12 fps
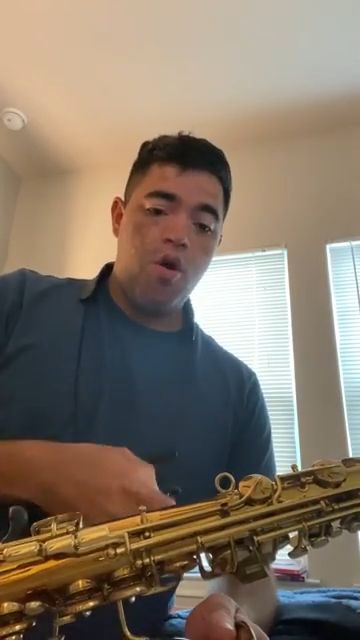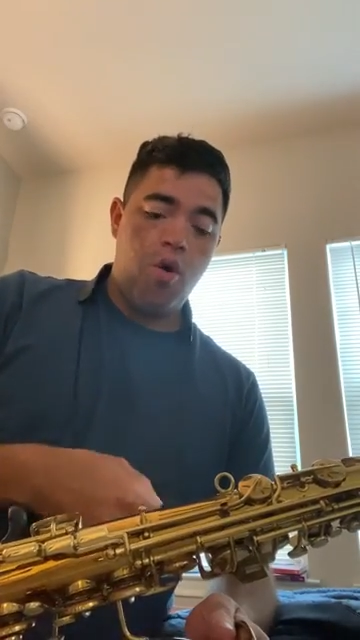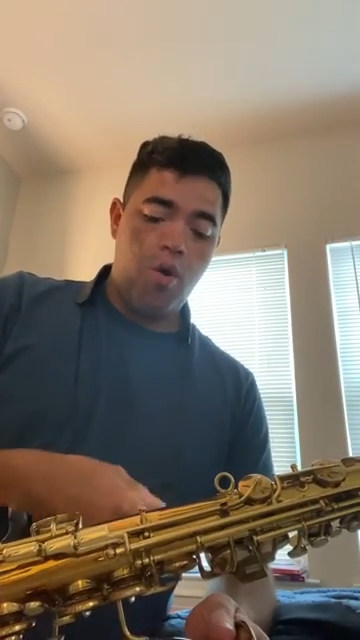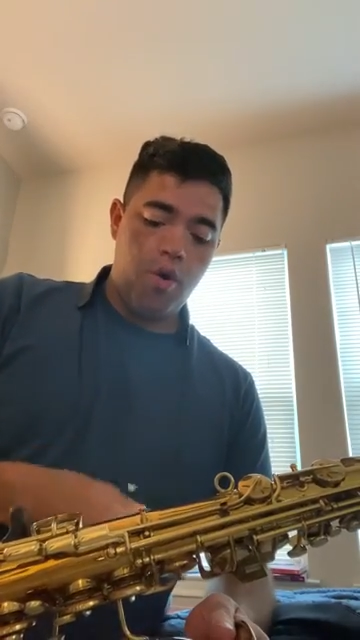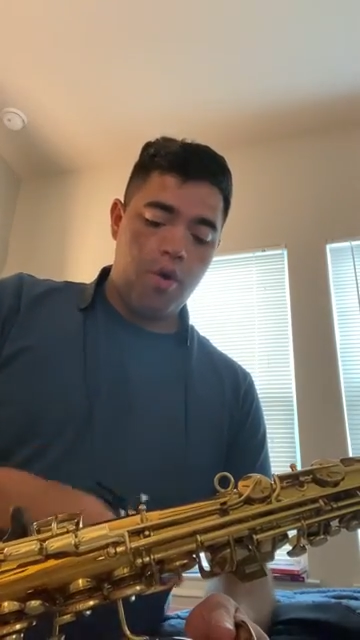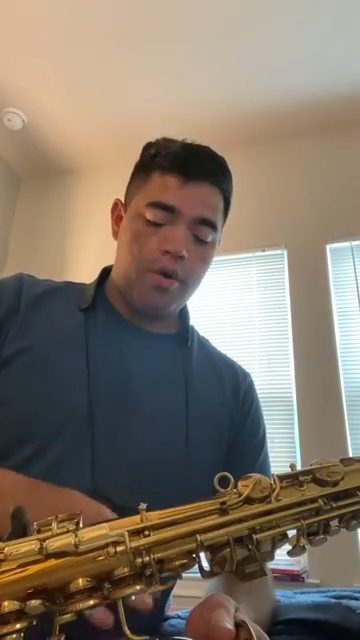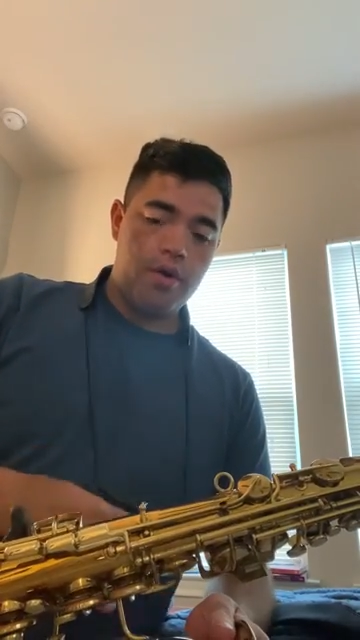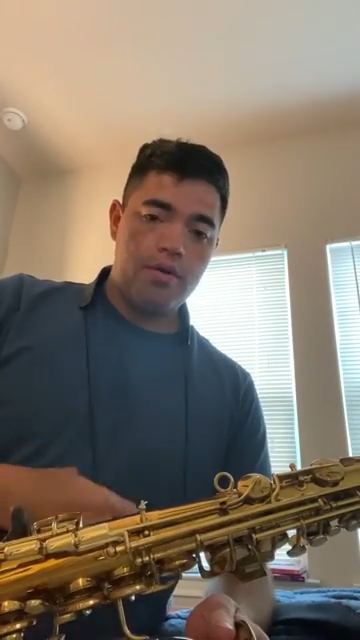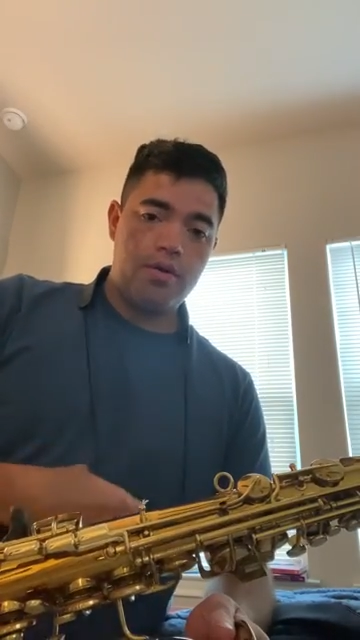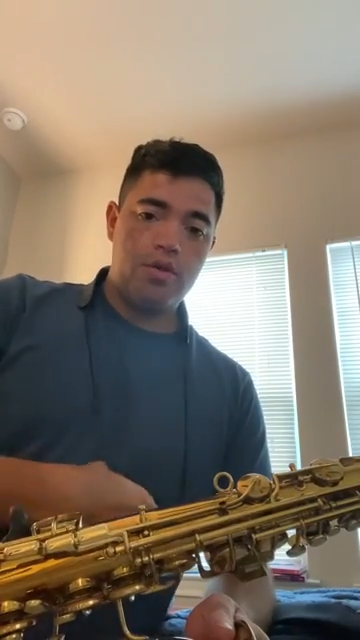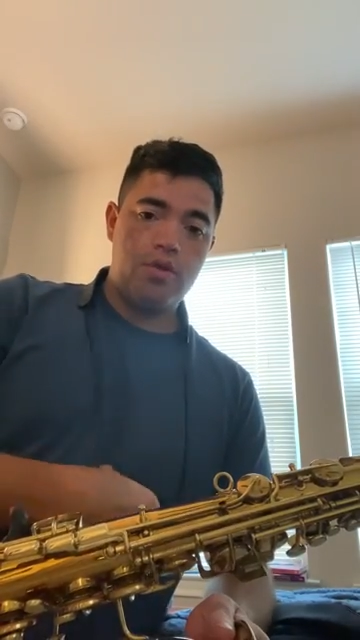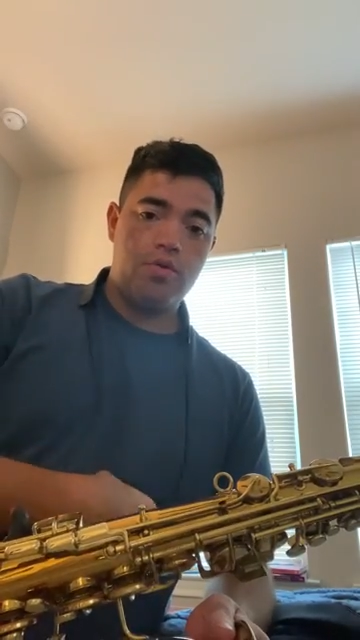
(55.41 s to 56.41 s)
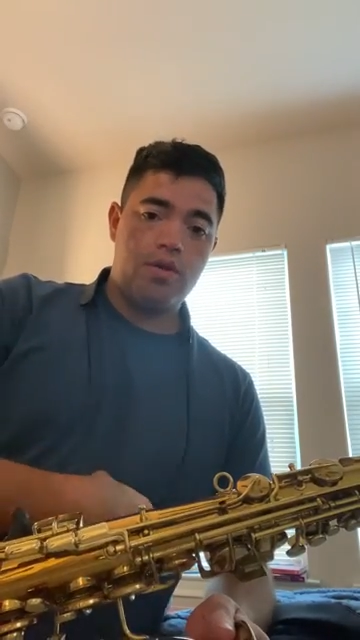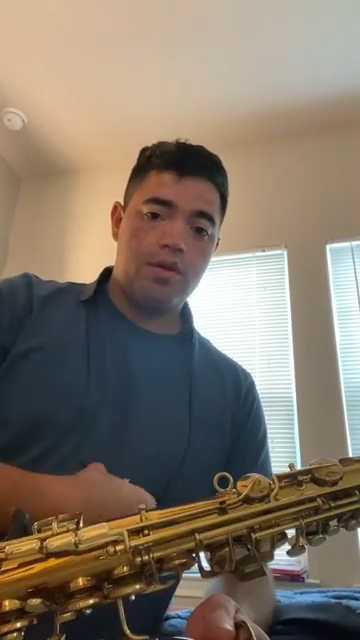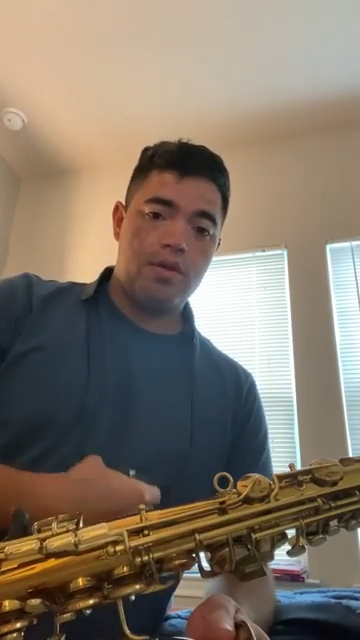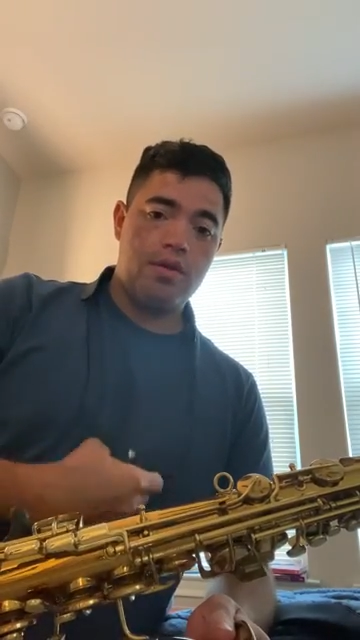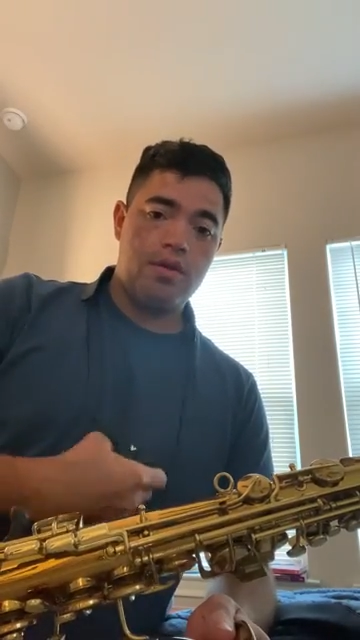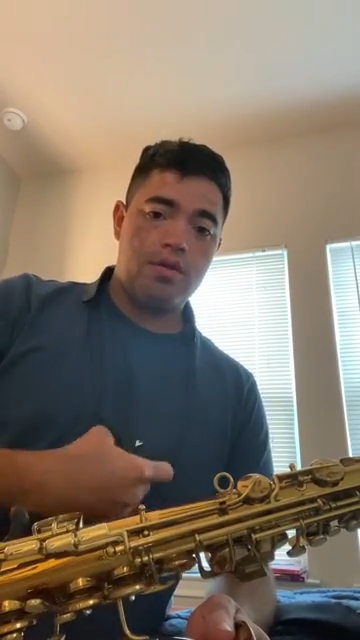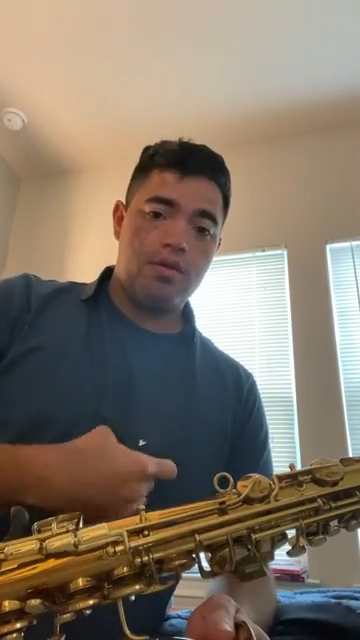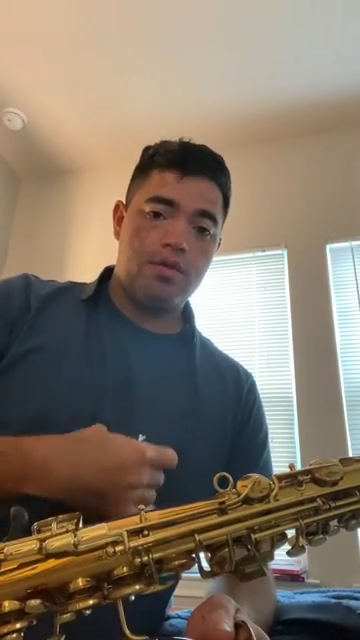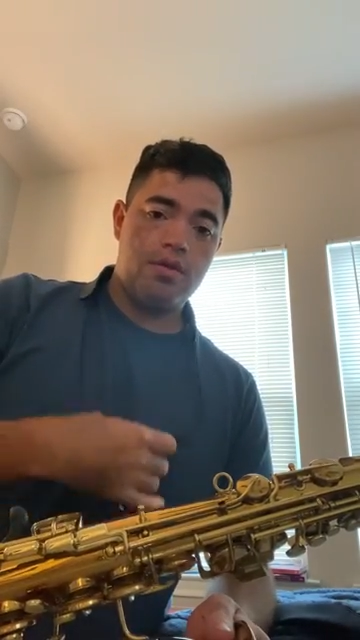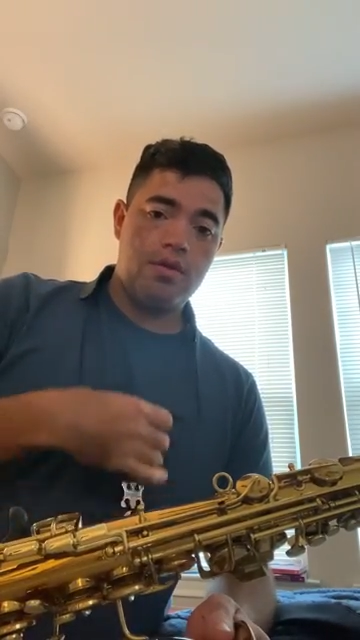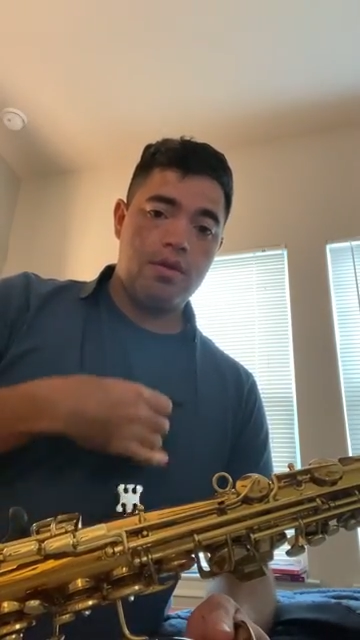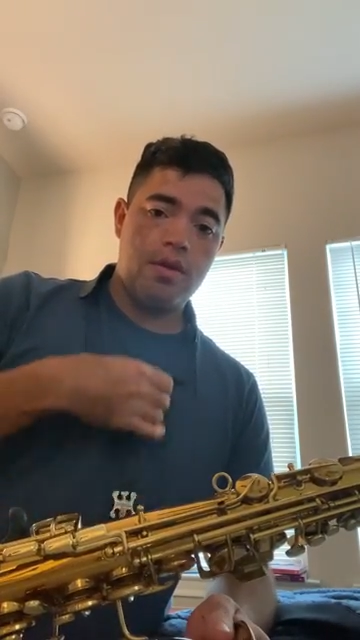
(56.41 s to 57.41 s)
or you can
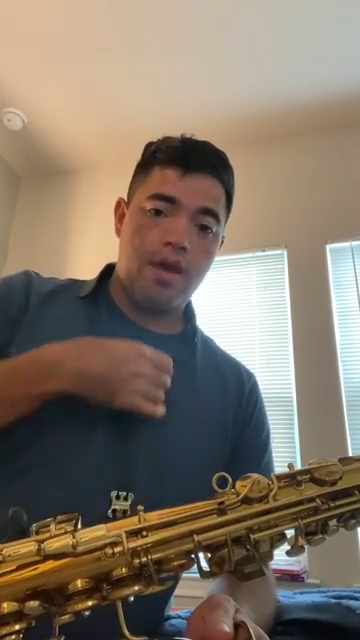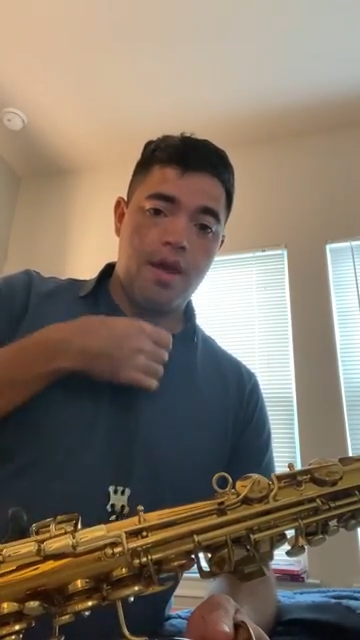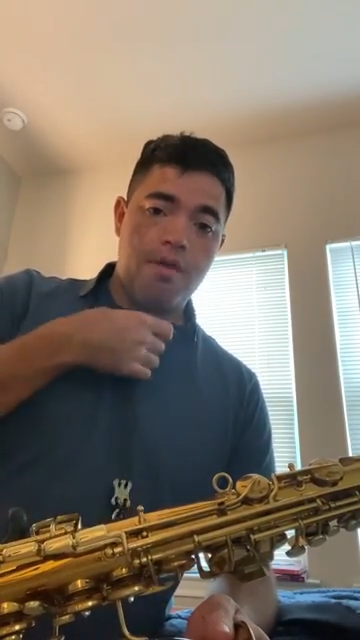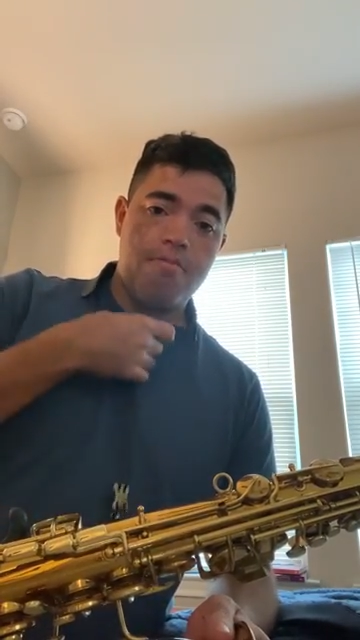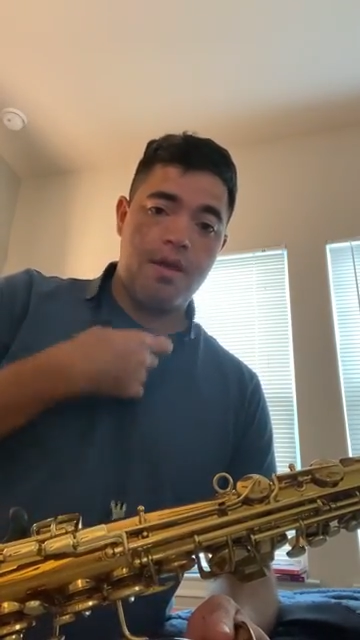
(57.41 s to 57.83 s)
get a